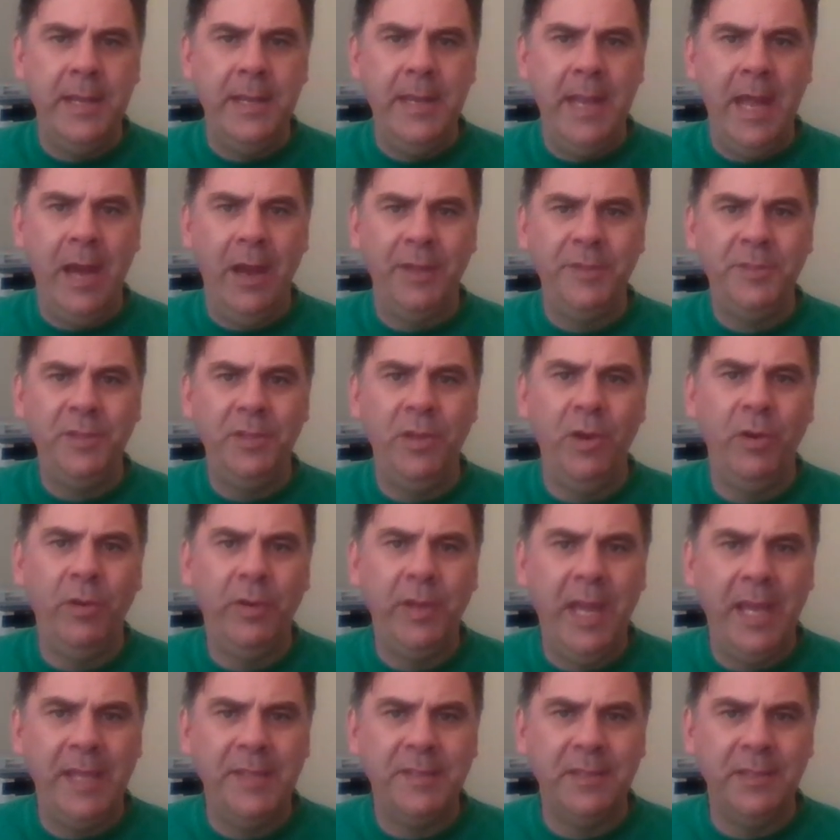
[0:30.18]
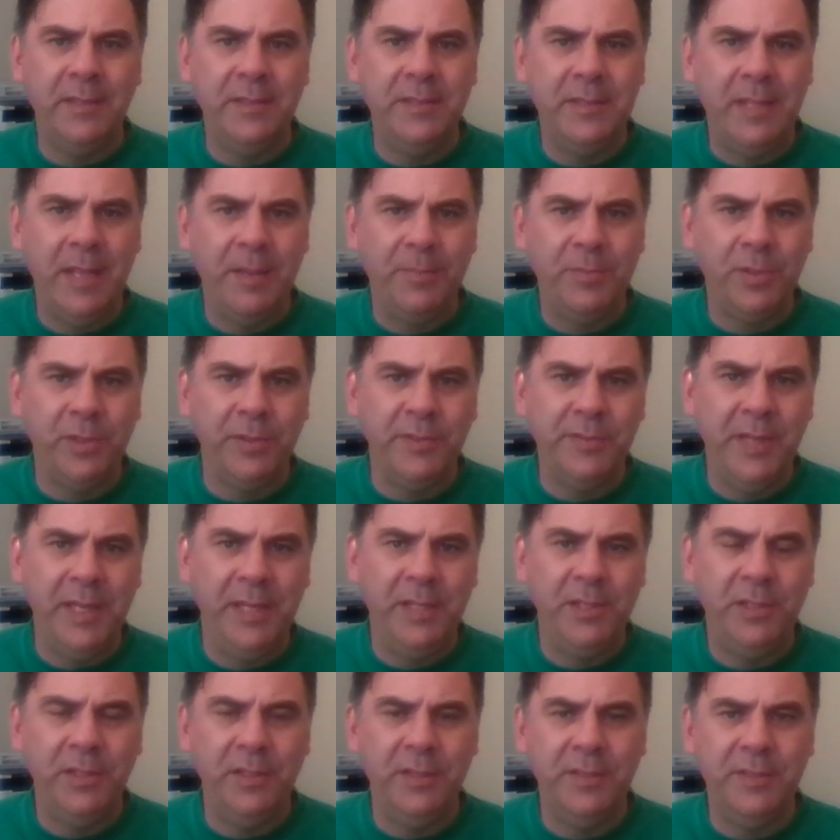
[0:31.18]
Now, as you know, case
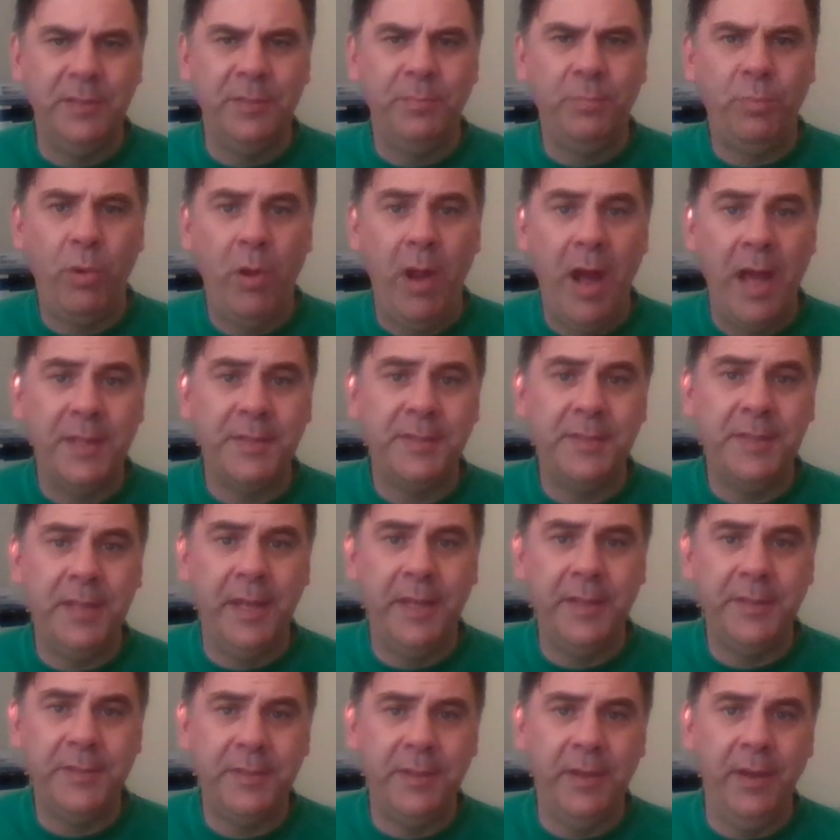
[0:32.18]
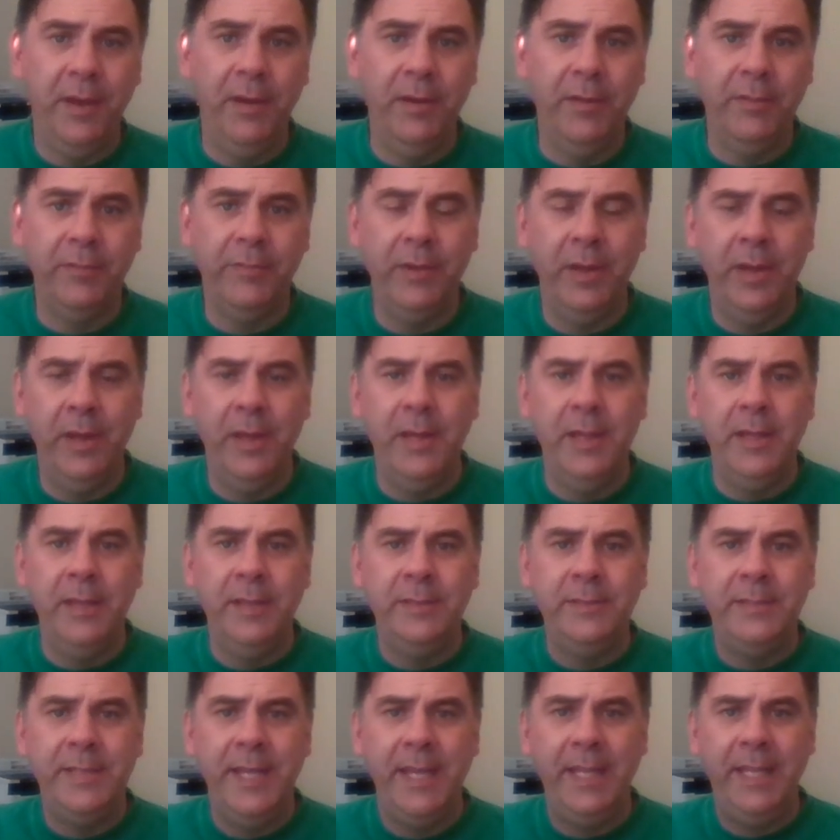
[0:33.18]
conceptualization is the process of
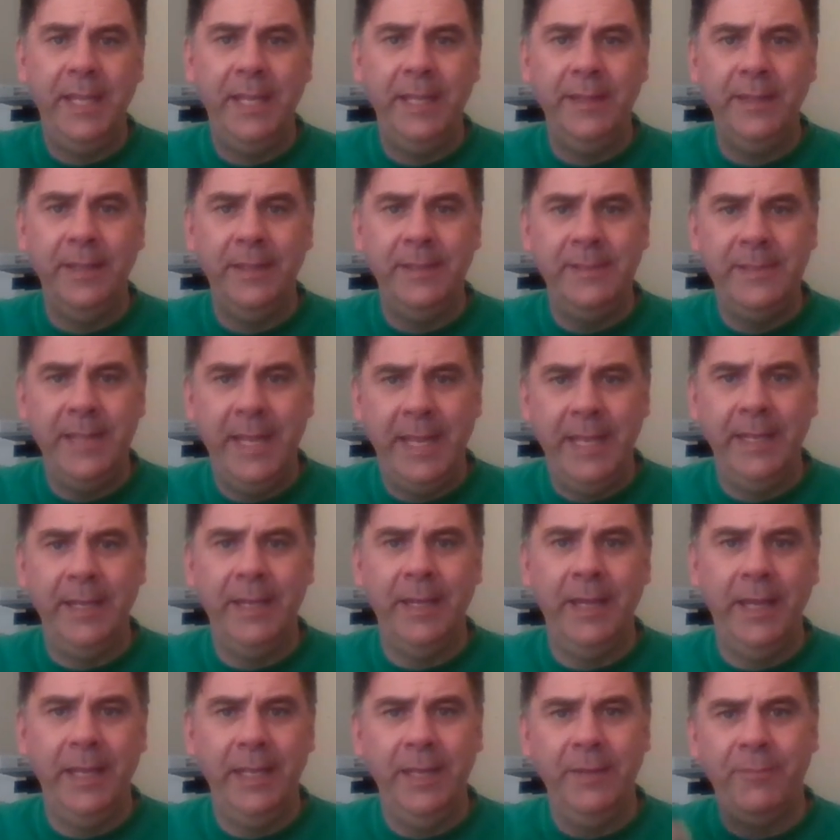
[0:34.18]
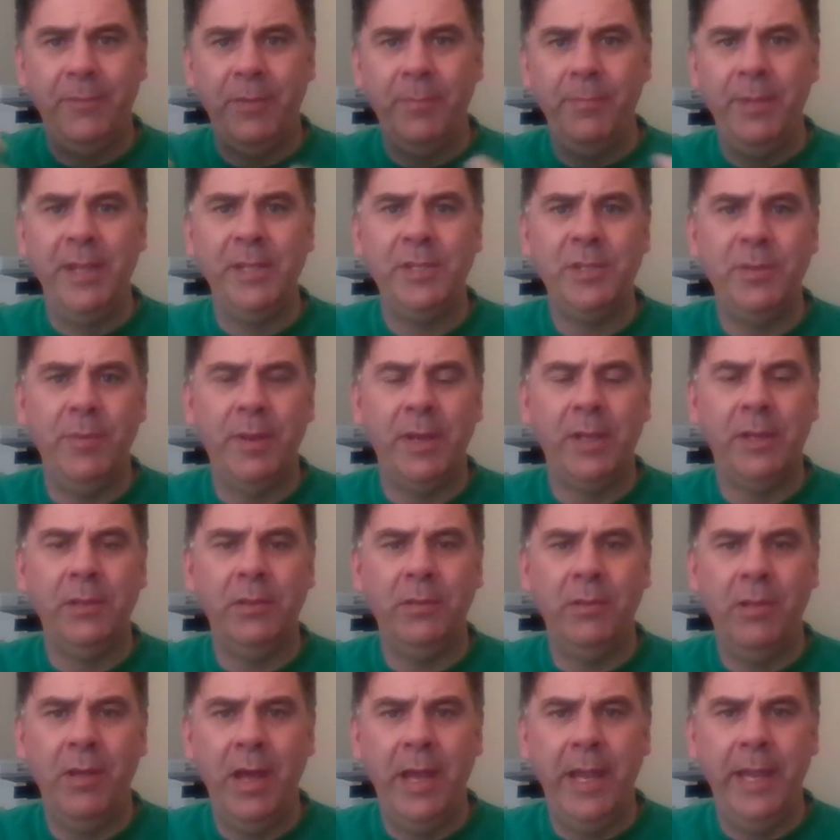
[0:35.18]
taking the data and information of a
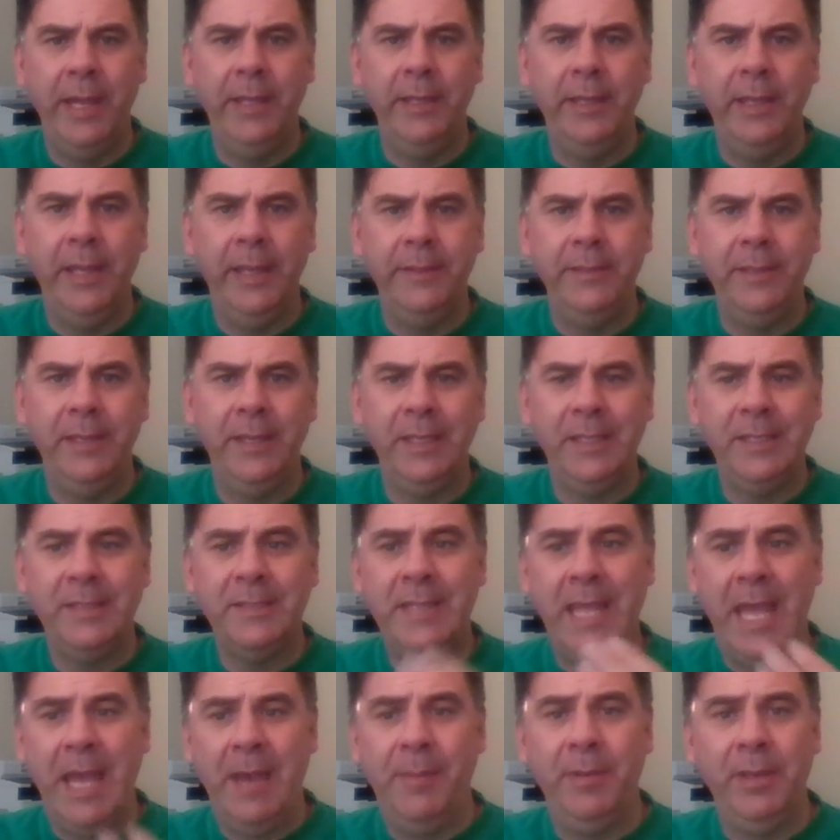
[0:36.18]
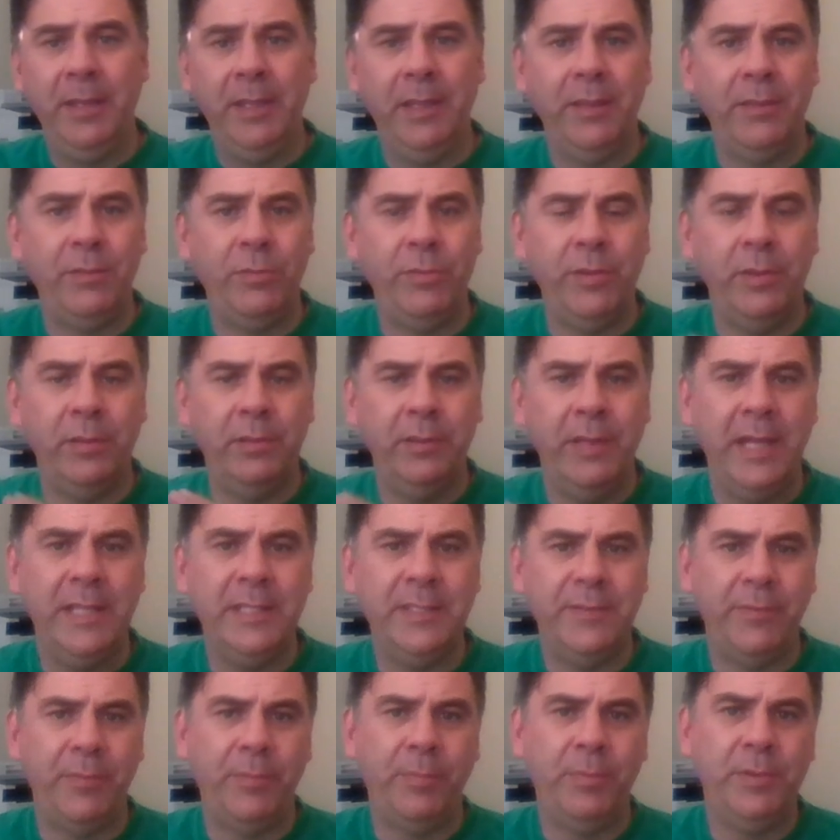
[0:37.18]
client and then examining it through the
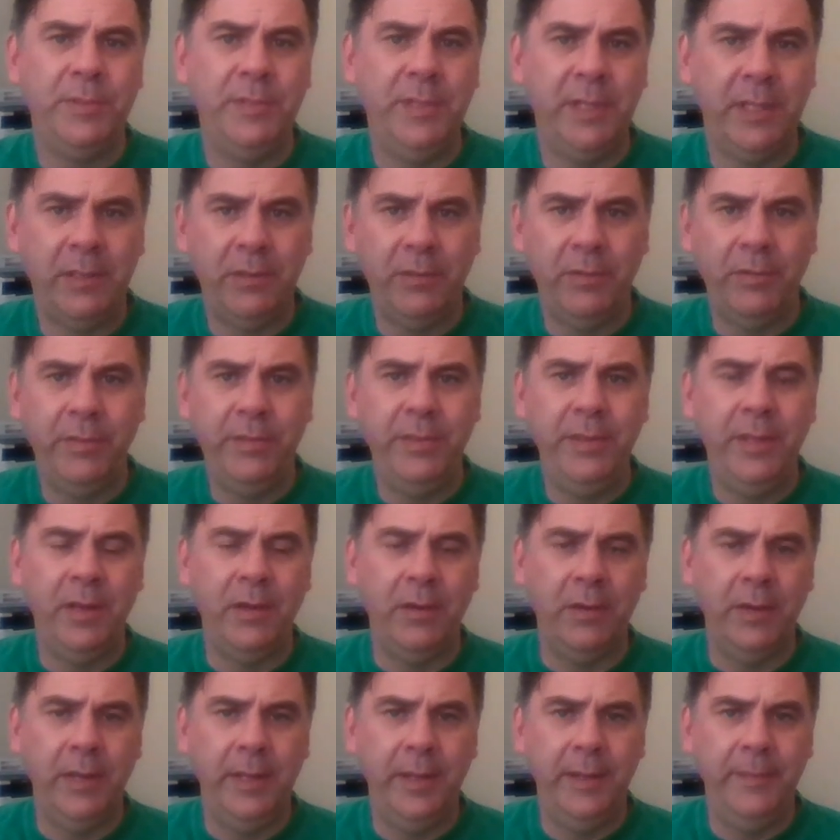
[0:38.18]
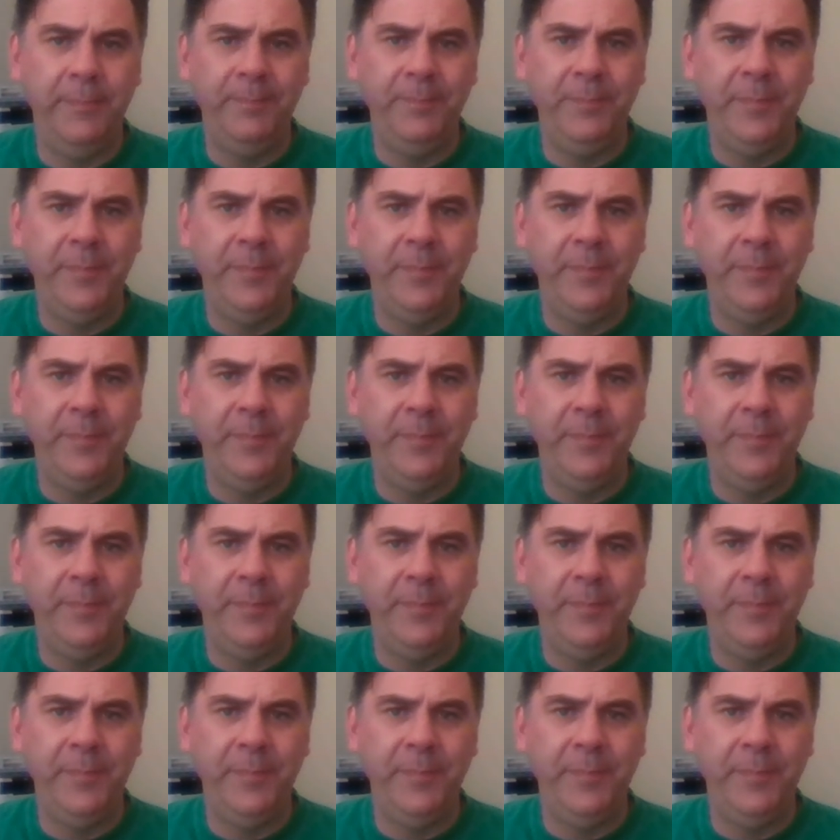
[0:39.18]
lens of a particular theory.